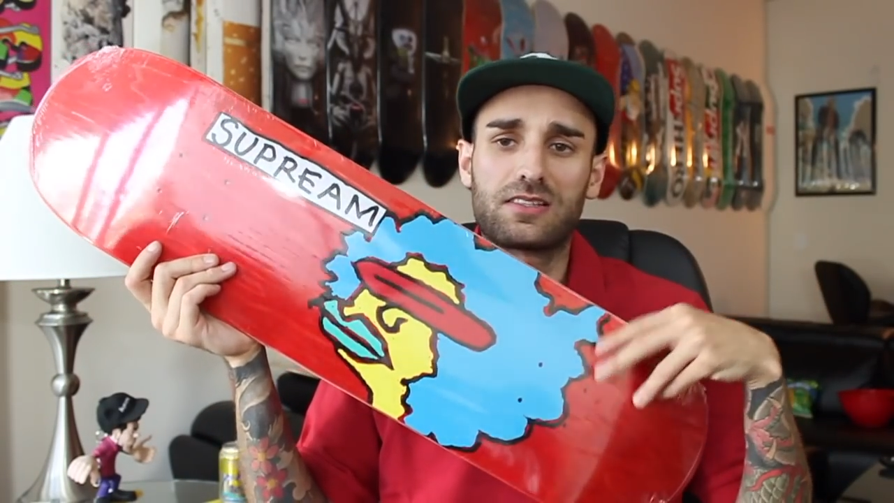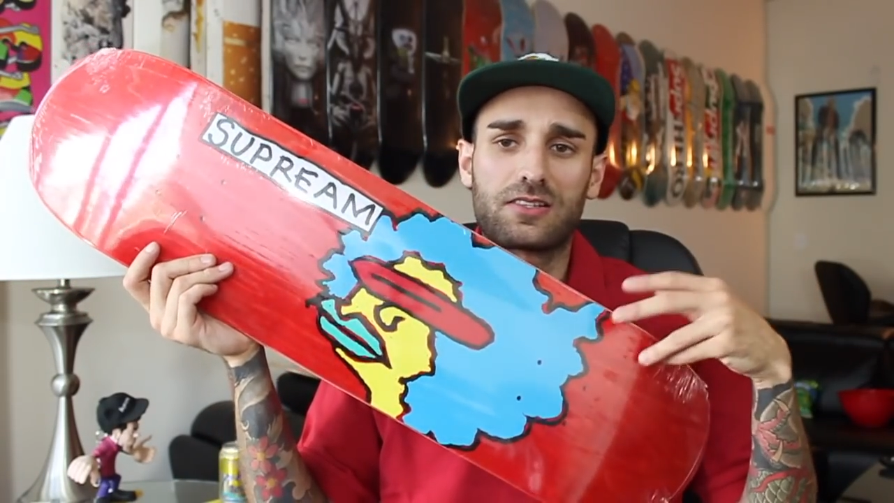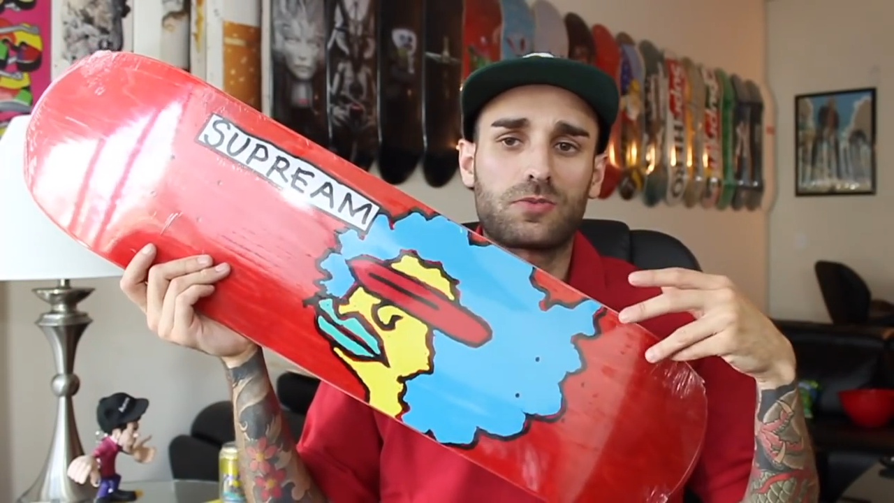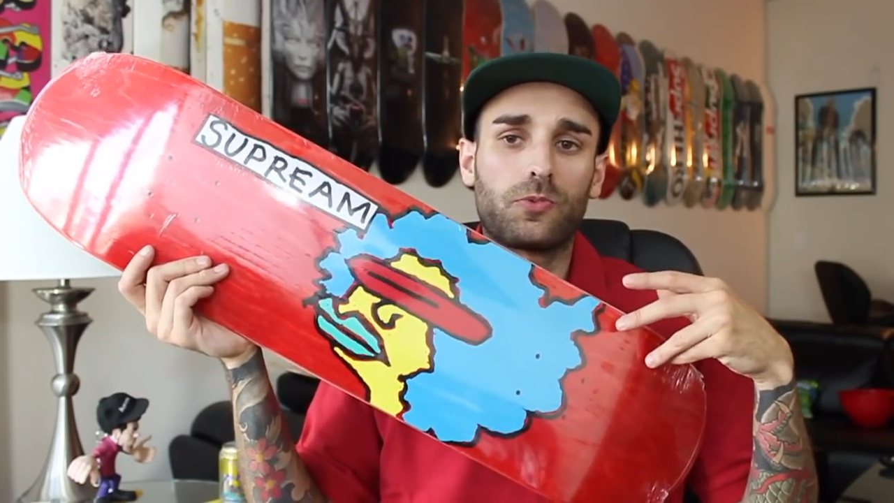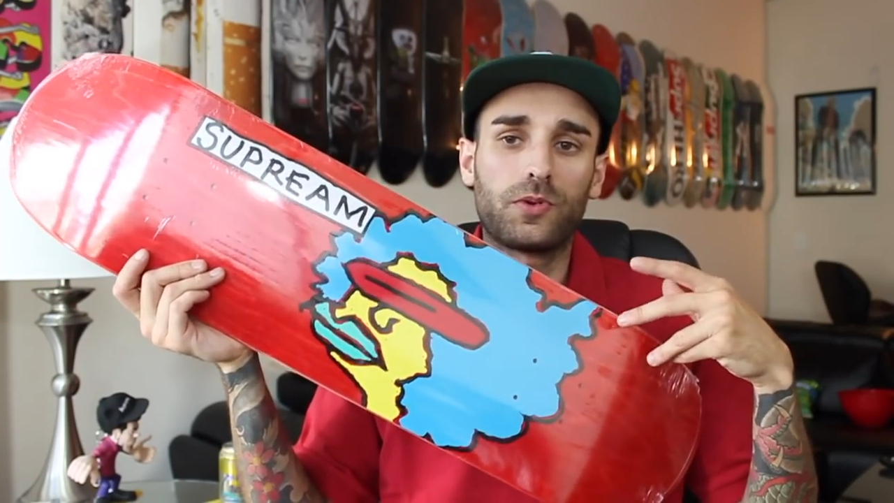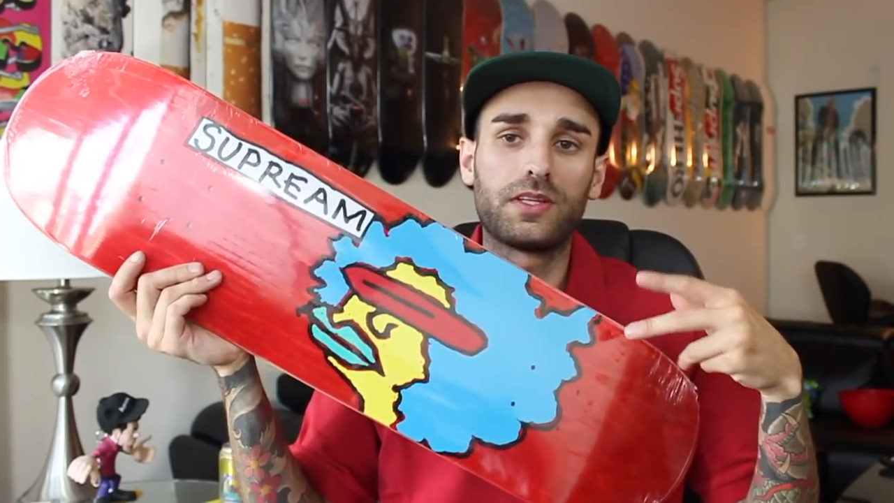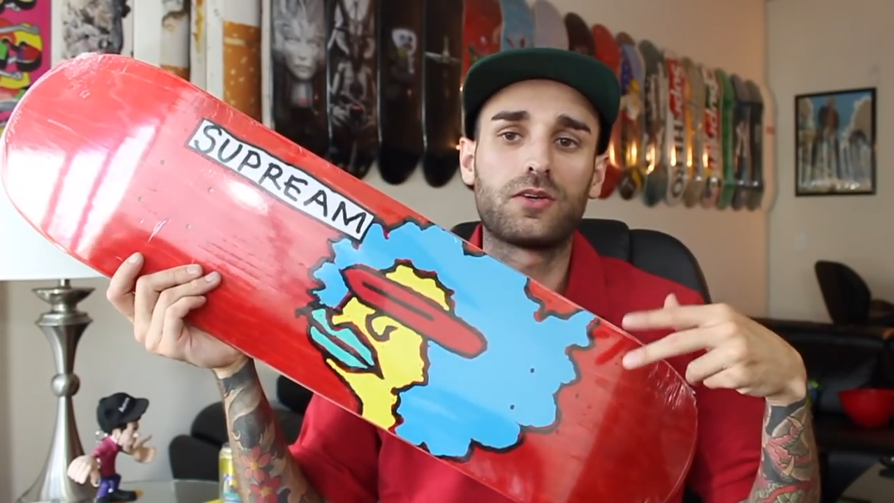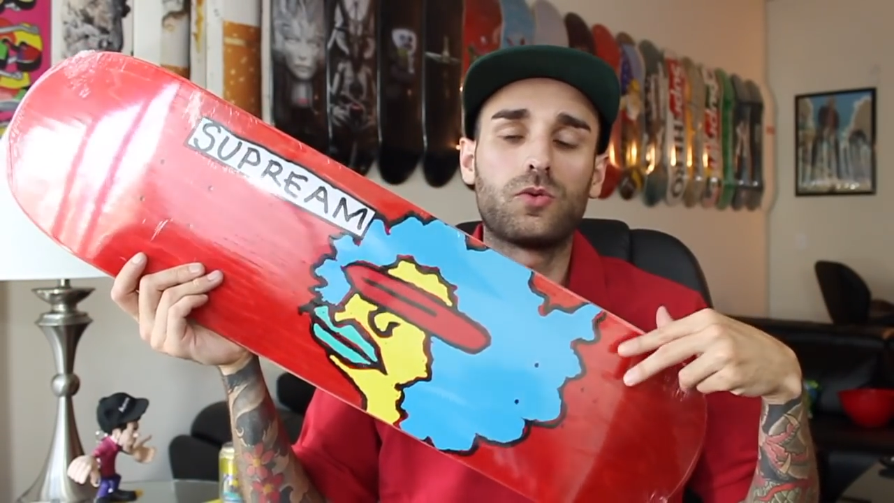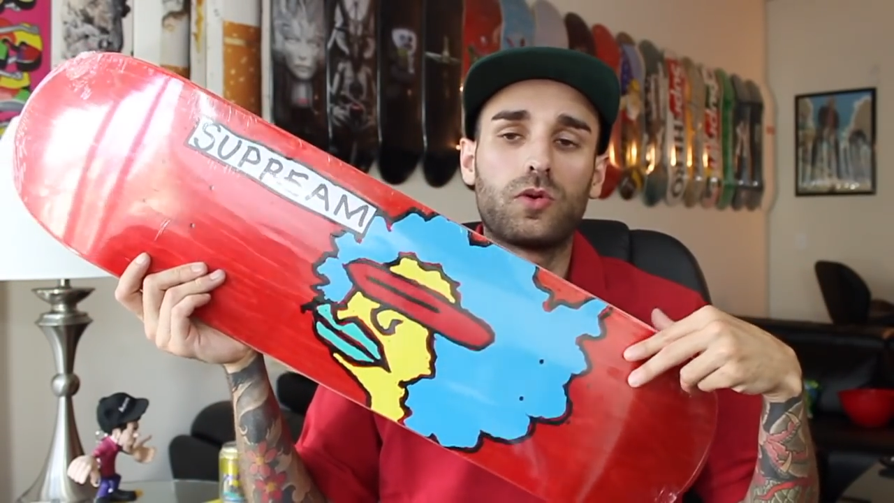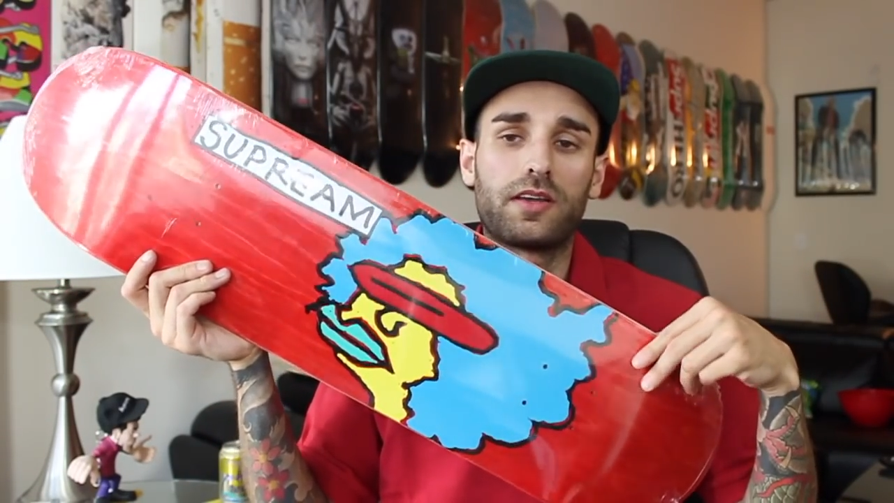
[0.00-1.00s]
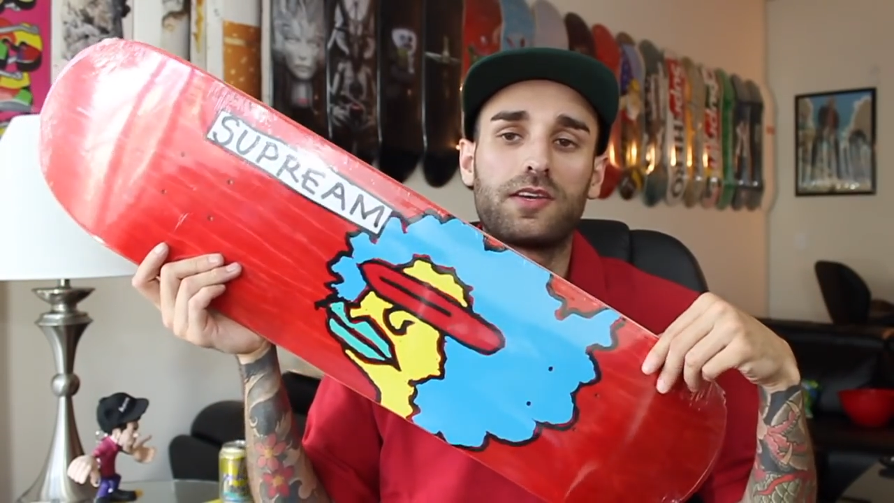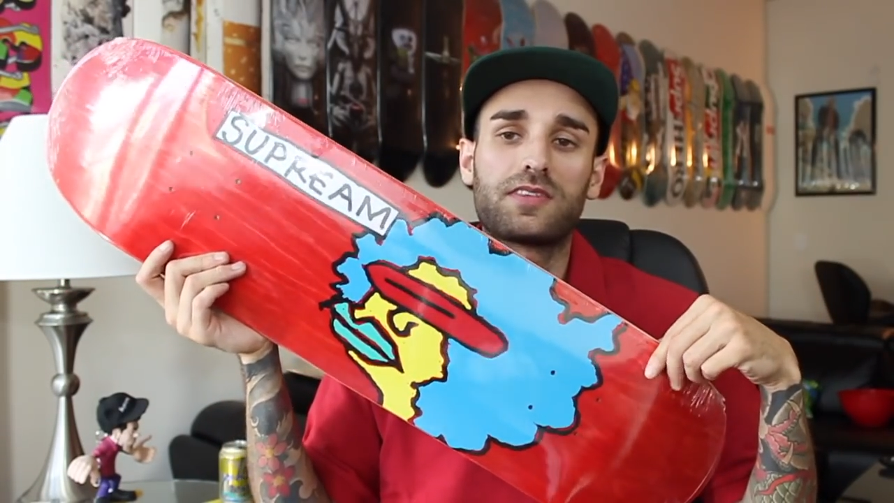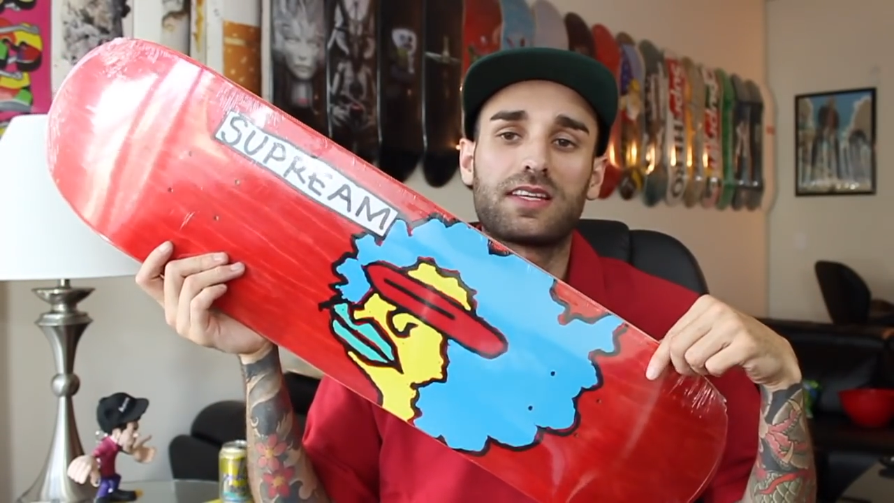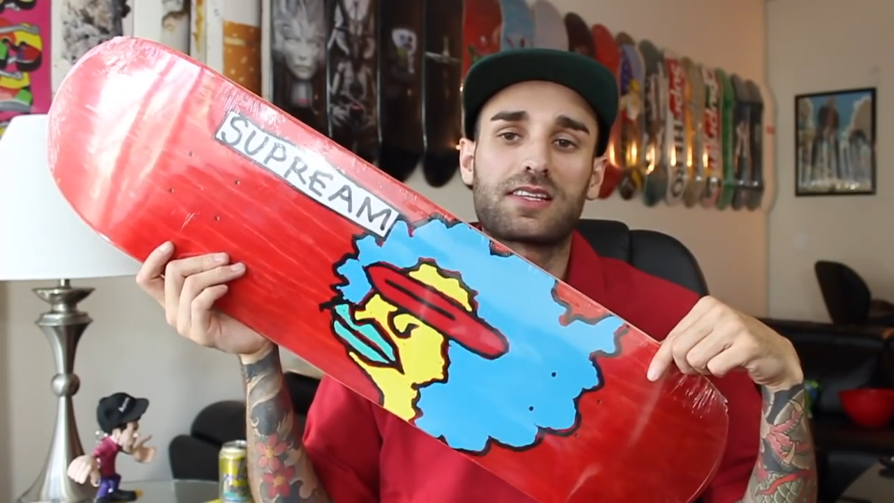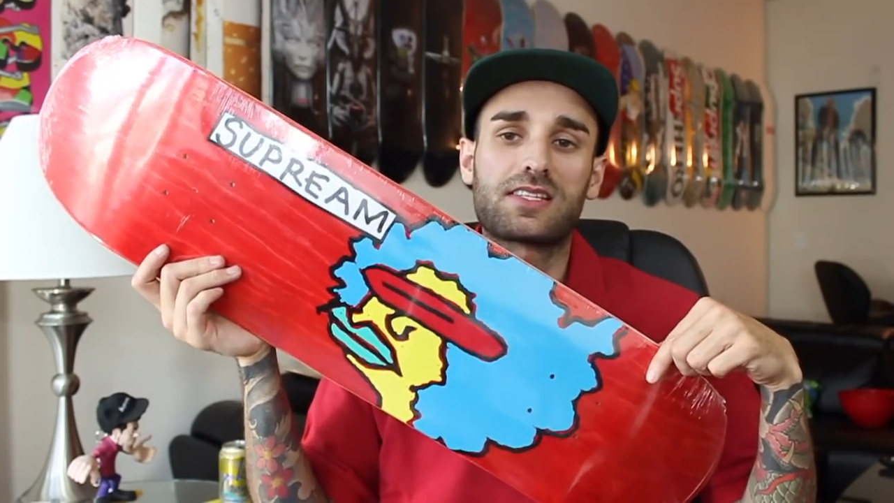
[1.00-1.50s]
looks really cool. You have to like